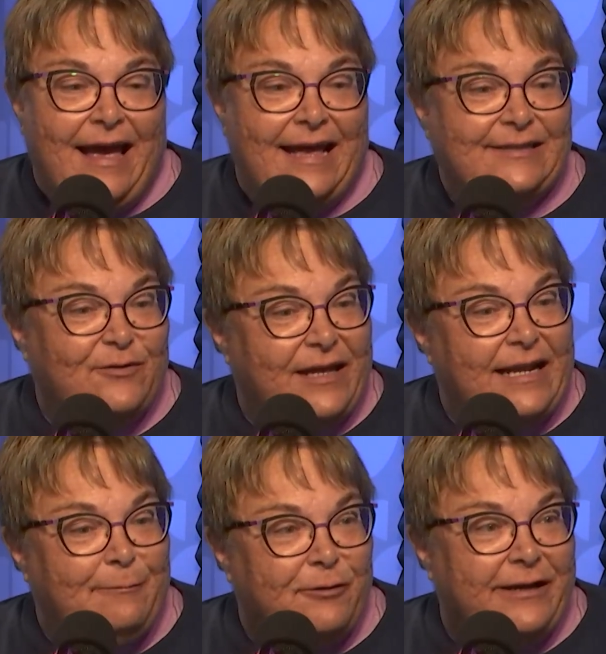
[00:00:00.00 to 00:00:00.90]
And so then
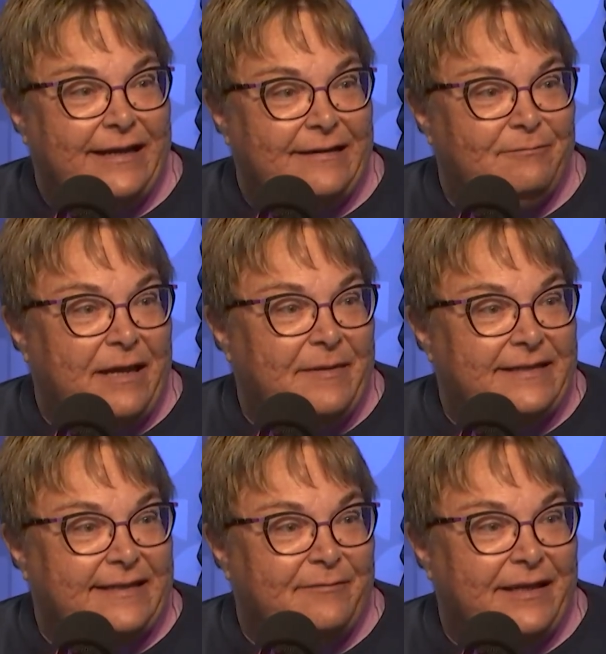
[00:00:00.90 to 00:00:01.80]
I put in maybe
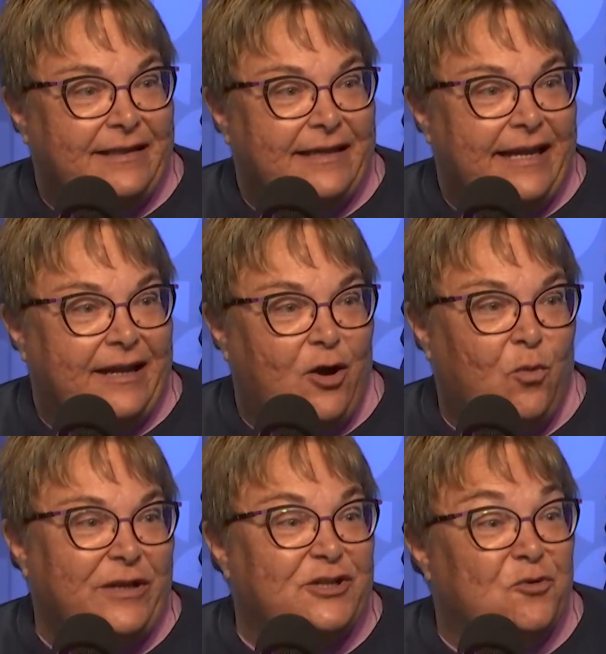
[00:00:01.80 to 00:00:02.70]
something like a
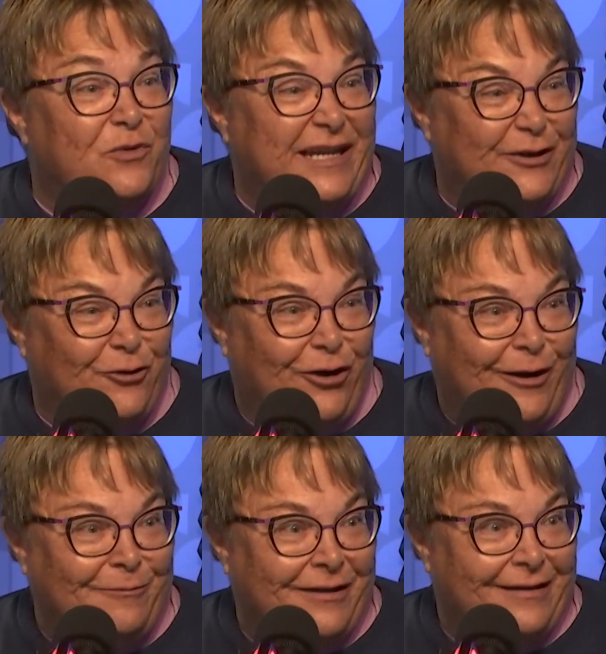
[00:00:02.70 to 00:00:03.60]
winter wheat
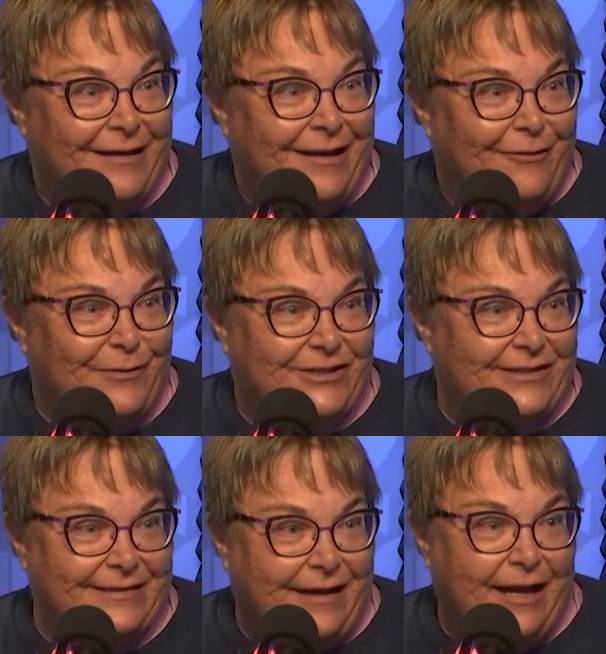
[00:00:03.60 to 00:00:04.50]
crop, which
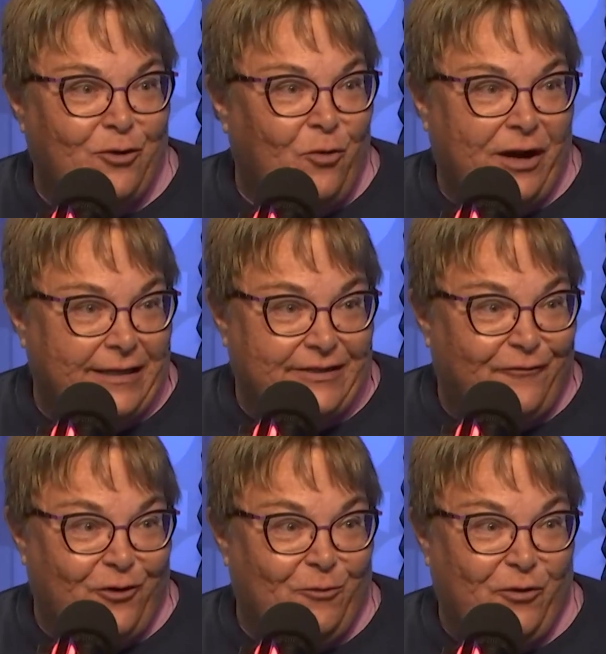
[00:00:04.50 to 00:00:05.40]
is I don't want it to
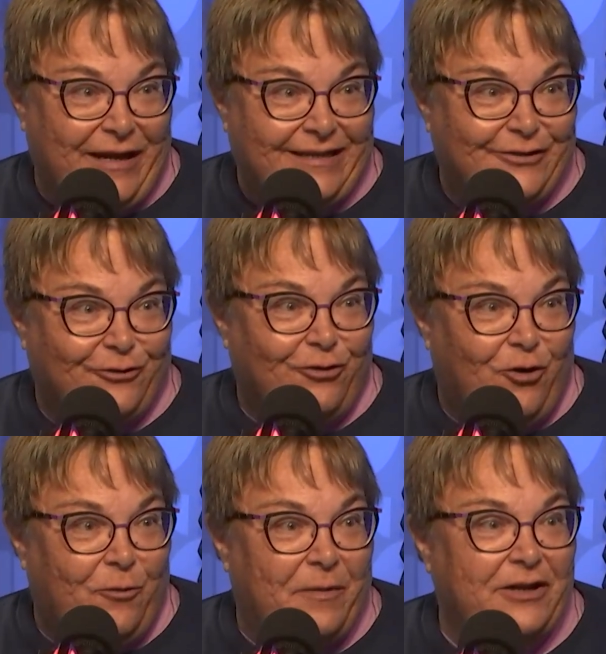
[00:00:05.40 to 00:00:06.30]
form wheat or
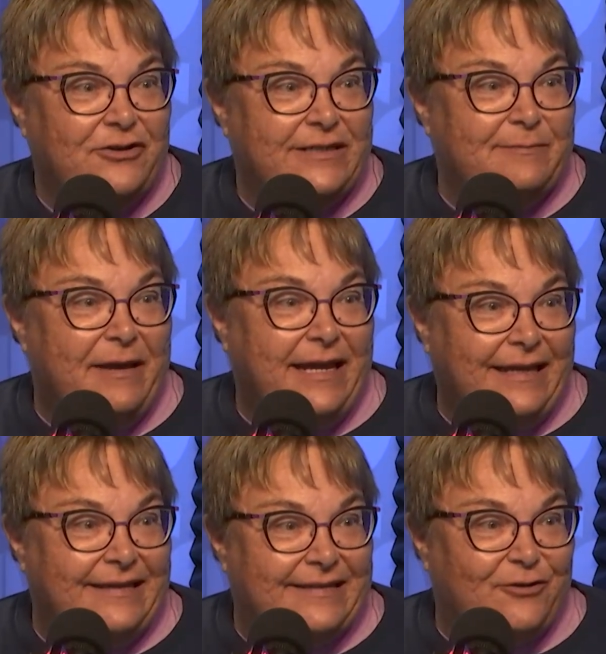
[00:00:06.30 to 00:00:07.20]
grow, but you're just
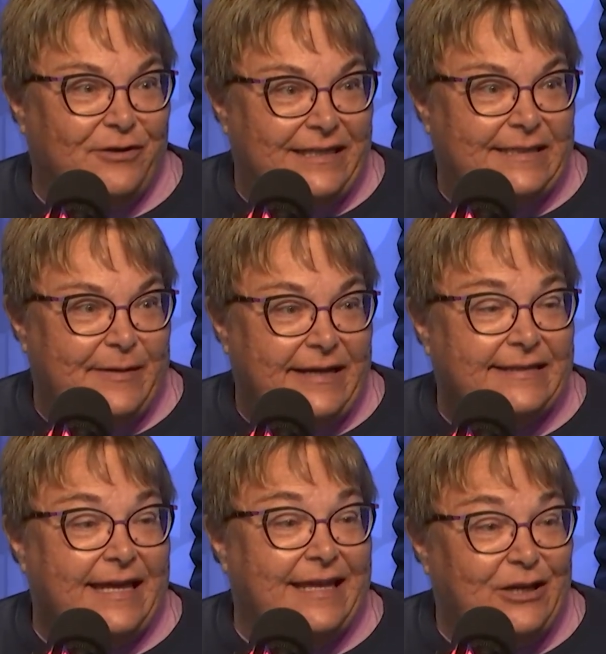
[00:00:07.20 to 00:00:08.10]
making this green space
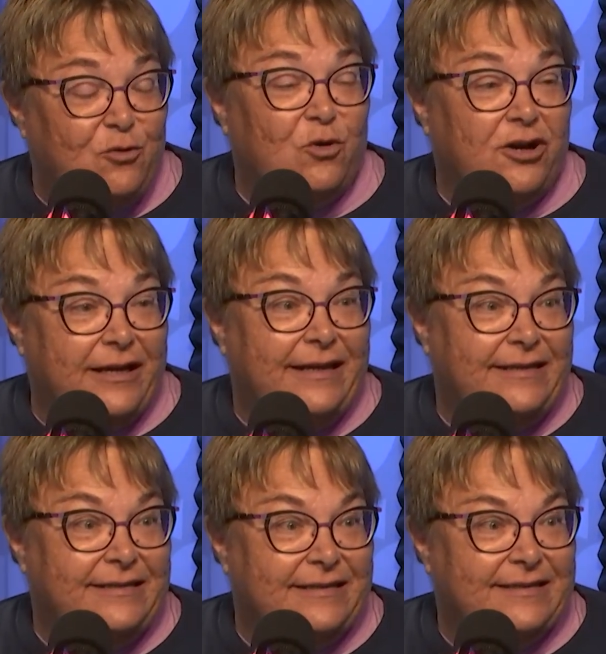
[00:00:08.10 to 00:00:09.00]
and then you work it into the